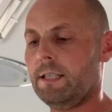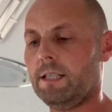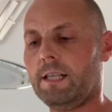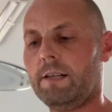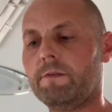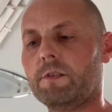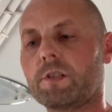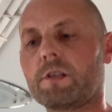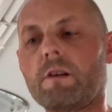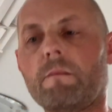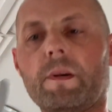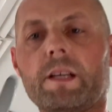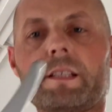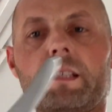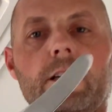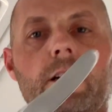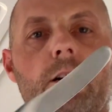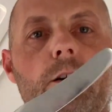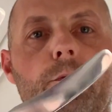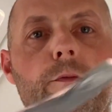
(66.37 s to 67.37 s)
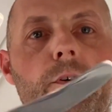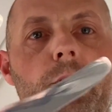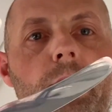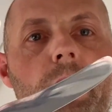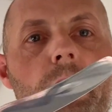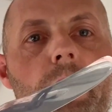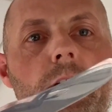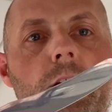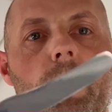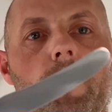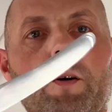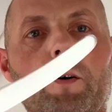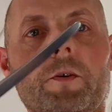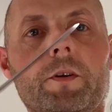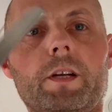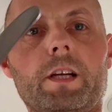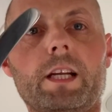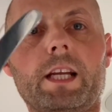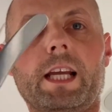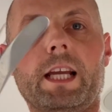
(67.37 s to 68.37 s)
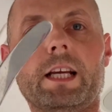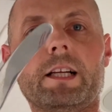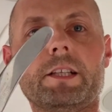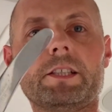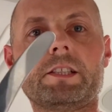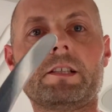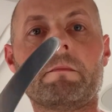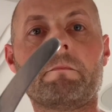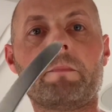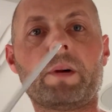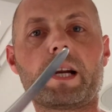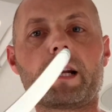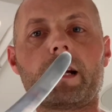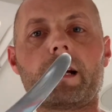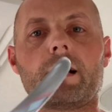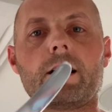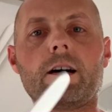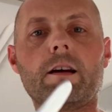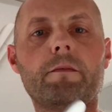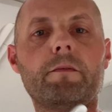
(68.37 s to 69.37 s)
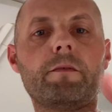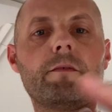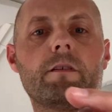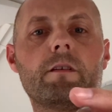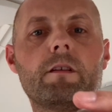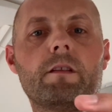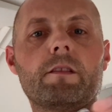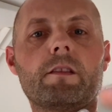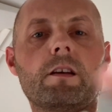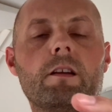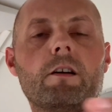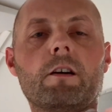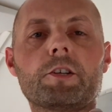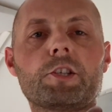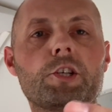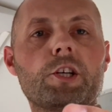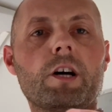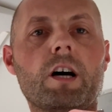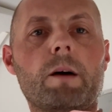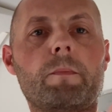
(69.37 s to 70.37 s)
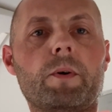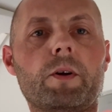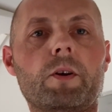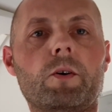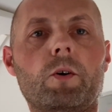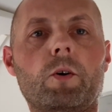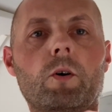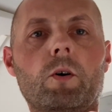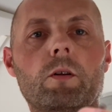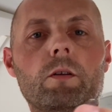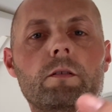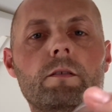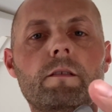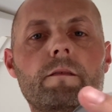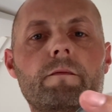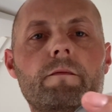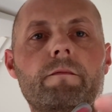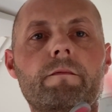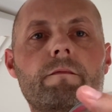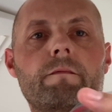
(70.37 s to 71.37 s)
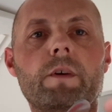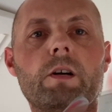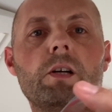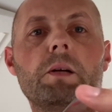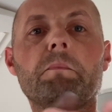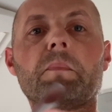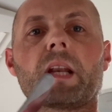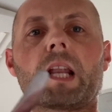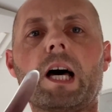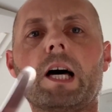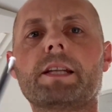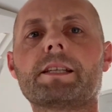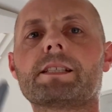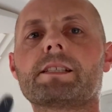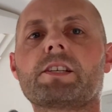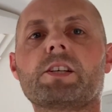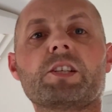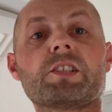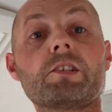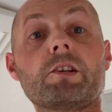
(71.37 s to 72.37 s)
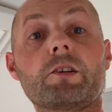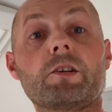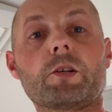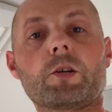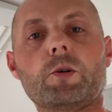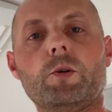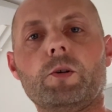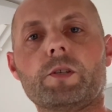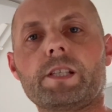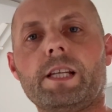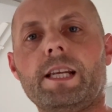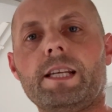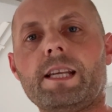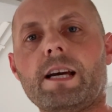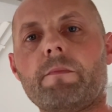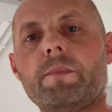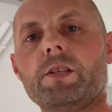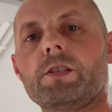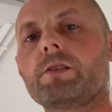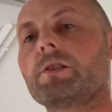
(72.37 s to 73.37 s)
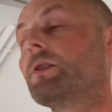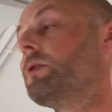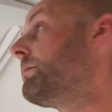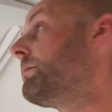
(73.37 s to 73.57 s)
I've just got myself a very old English butter knife. They're not sharp at all, very blunt, so it's not going to cause any damage to